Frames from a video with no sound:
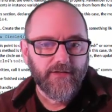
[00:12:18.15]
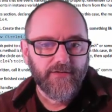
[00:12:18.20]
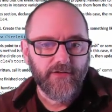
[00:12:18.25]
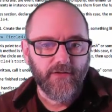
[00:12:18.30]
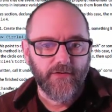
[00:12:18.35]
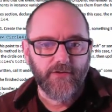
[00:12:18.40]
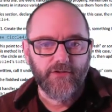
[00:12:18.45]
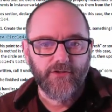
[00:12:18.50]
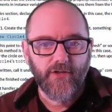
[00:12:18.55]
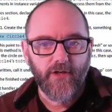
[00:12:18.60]

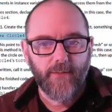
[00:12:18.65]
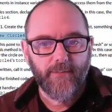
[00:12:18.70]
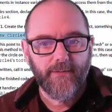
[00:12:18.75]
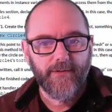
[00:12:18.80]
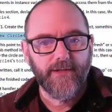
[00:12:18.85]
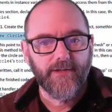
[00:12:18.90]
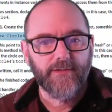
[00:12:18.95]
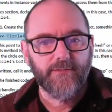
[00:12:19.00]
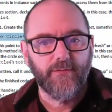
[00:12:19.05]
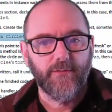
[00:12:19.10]
So the job
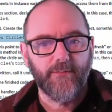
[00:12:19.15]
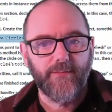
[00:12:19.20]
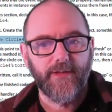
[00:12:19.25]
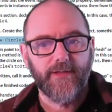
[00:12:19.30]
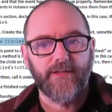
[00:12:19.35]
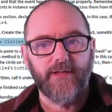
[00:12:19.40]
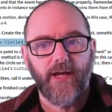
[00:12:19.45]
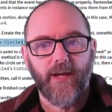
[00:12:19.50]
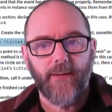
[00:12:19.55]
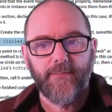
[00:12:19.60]
of this will
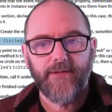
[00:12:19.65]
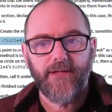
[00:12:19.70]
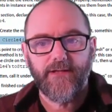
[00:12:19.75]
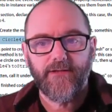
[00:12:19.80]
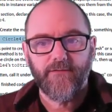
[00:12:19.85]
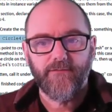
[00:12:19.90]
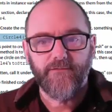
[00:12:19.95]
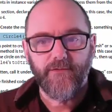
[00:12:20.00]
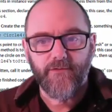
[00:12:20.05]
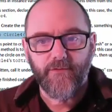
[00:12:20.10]
be to
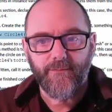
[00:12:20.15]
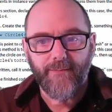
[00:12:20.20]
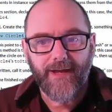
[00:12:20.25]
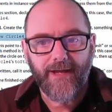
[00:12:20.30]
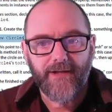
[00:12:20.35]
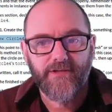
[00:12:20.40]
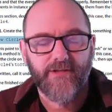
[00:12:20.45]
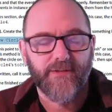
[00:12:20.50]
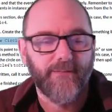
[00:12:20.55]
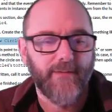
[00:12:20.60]
update the view to
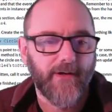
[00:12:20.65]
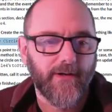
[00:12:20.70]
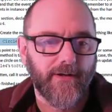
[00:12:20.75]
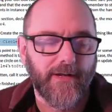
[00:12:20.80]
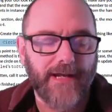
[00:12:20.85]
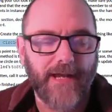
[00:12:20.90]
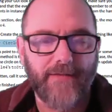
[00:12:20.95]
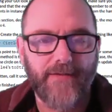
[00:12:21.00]
match the model.